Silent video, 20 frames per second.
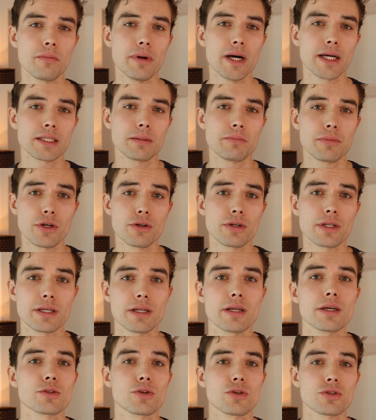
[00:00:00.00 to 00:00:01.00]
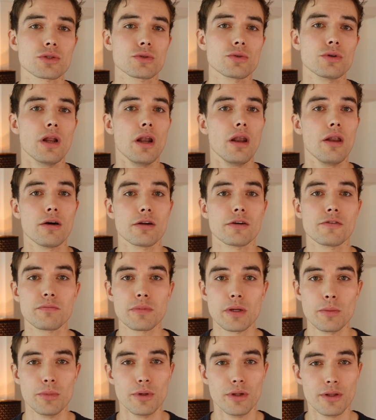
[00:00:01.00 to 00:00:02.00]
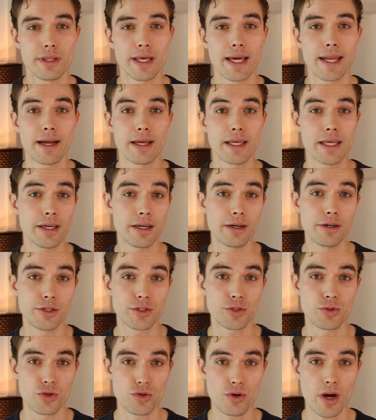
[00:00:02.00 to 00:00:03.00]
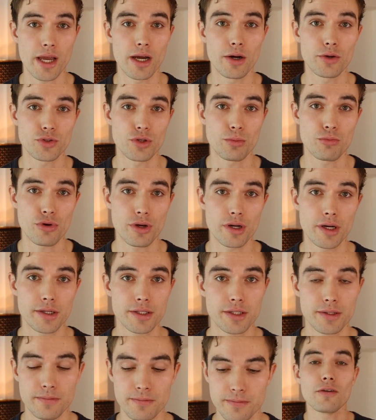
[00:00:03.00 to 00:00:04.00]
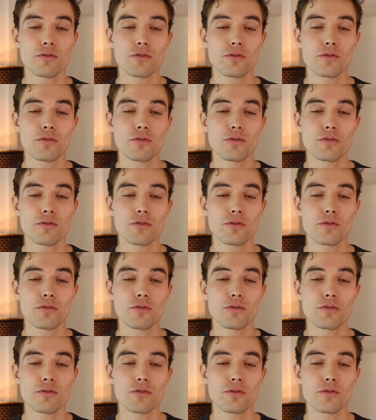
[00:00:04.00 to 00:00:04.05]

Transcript: but apparently there's also a lot of people that are eager to try out your product.